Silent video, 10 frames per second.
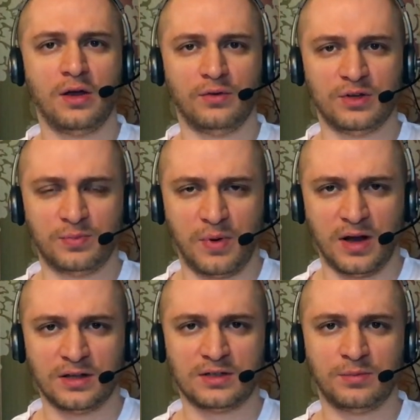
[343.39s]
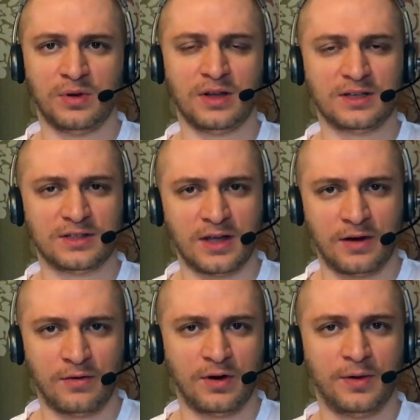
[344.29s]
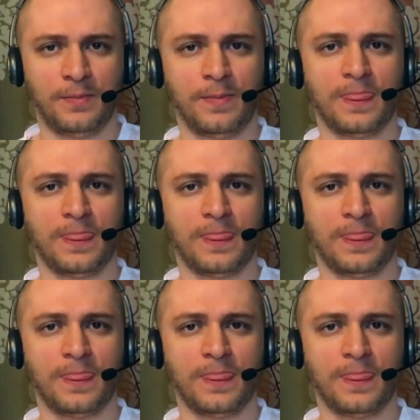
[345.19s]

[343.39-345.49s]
responsible, etc.